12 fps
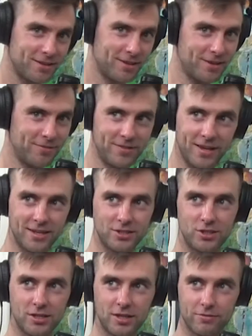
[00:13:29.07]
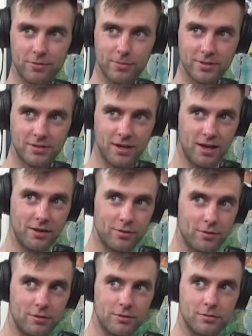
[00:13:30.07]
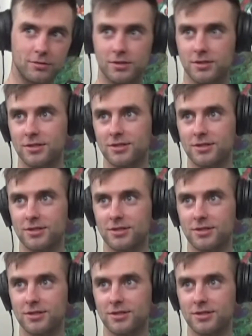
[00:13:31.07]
Love that chicken from McDonald's.